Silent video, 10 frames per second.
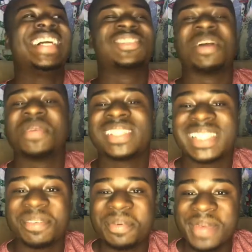So I
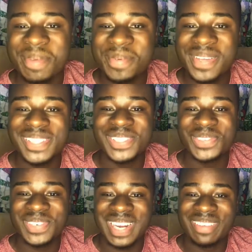posted a couple baby pictures
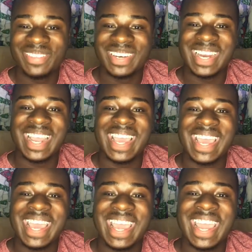or whatever,
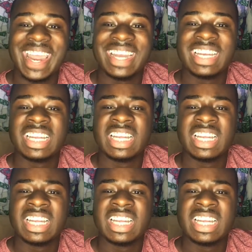and